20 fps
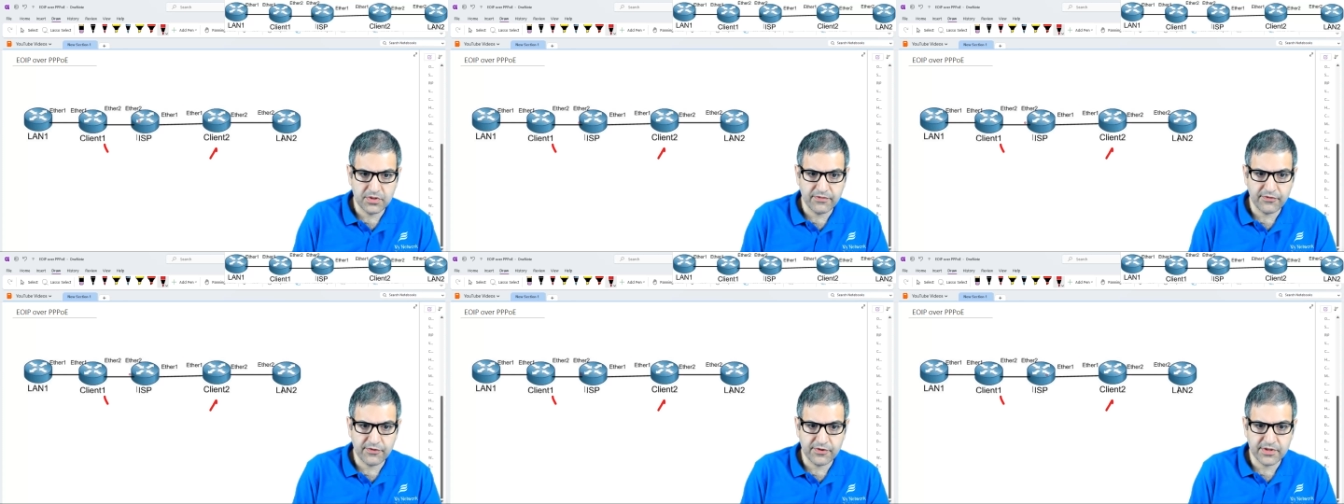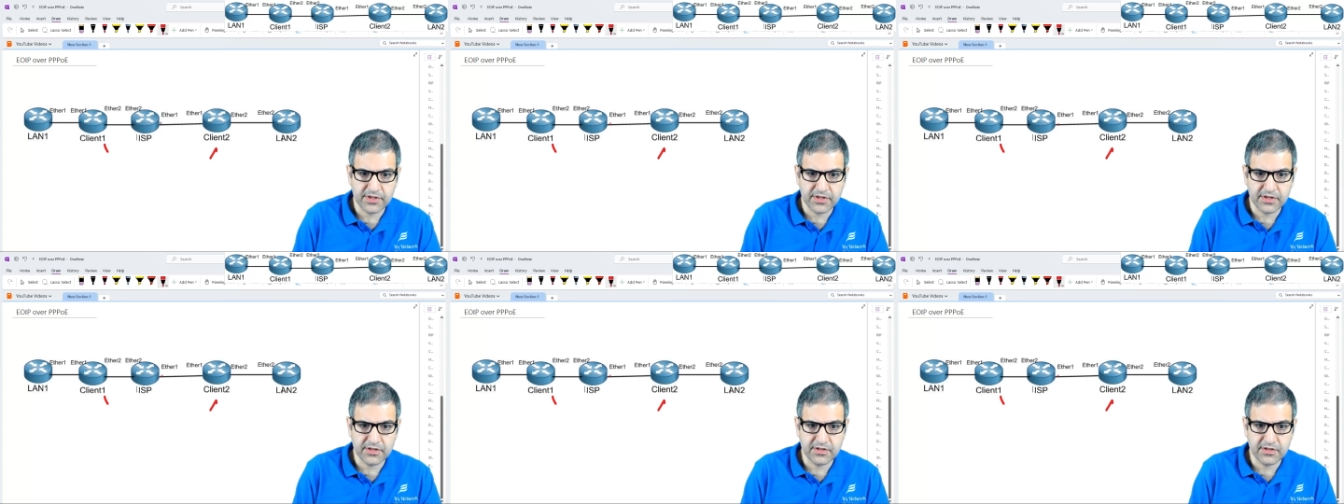
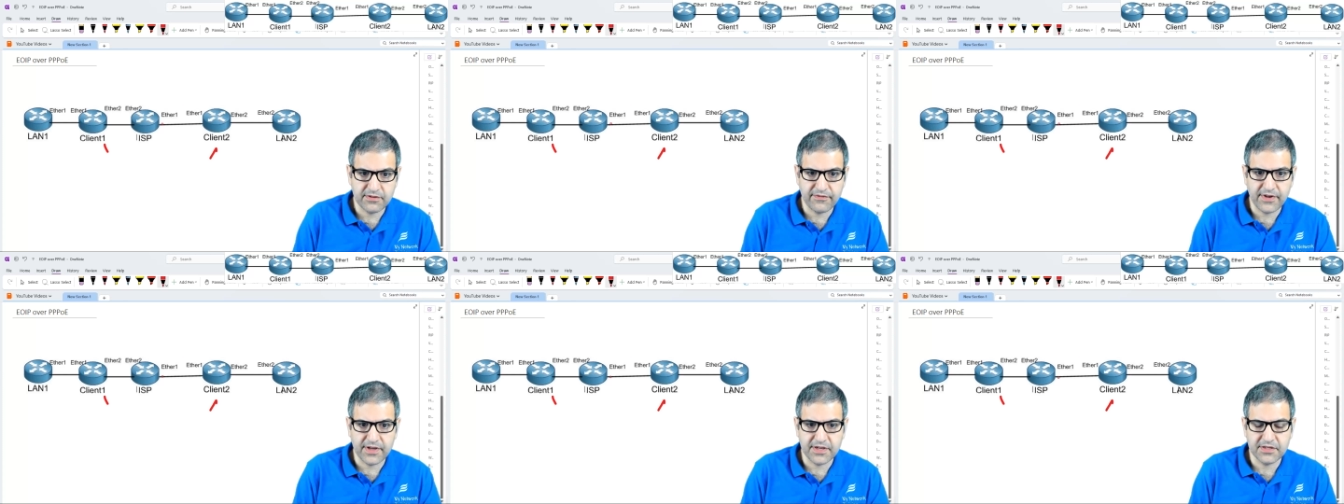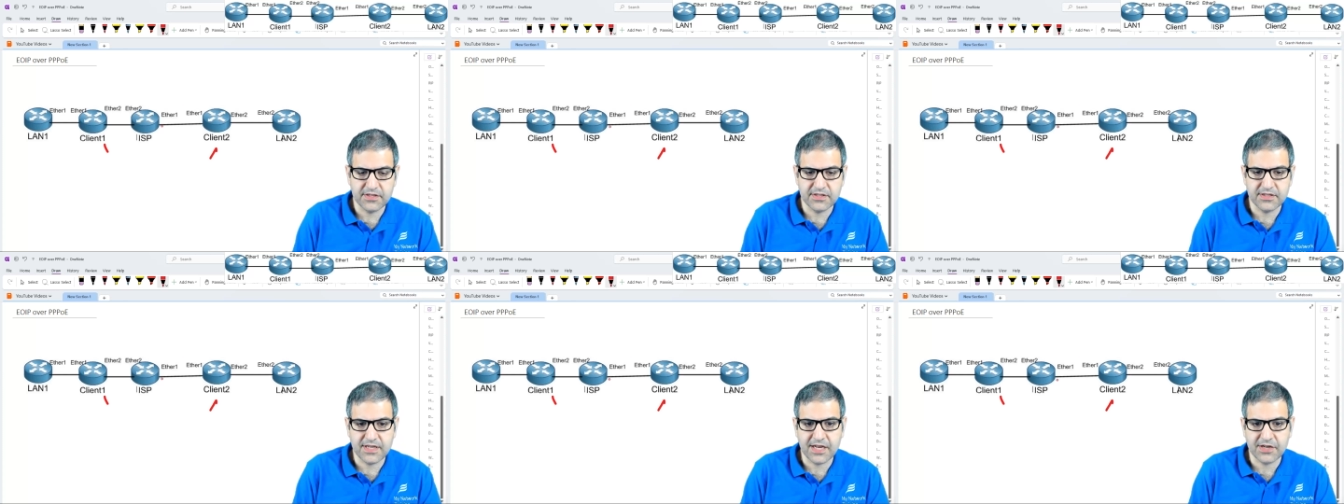different
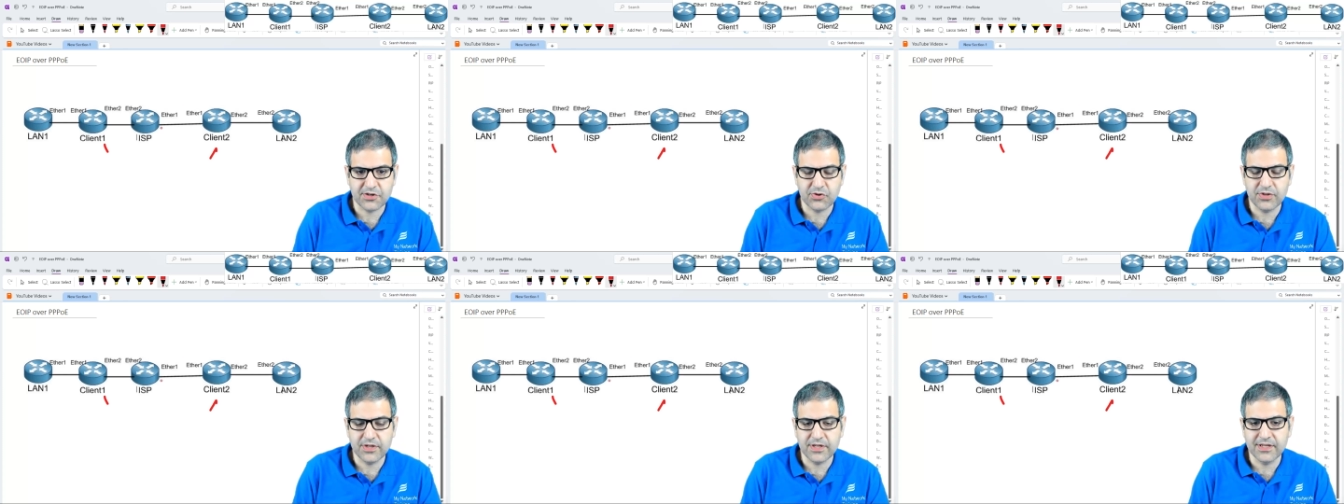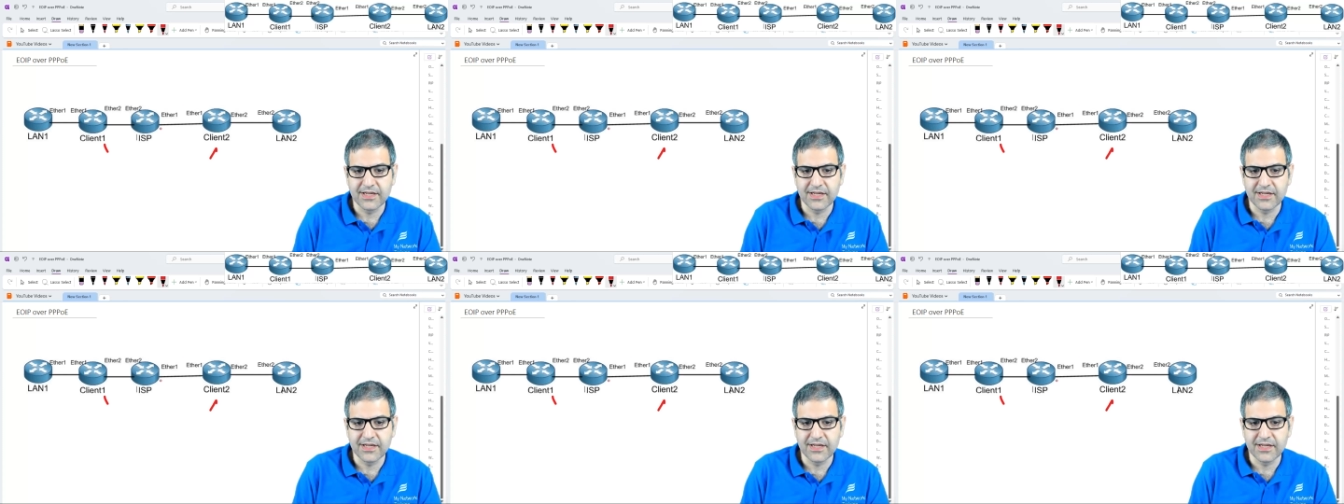interfaces. Actually,